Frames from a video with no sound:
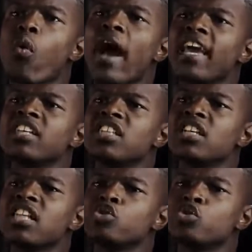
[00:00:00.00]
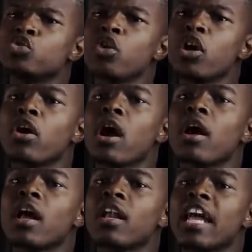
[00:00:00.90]
why is it that you treat
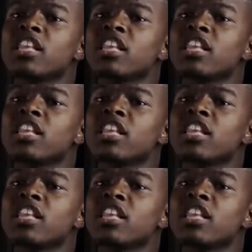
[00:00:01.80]
her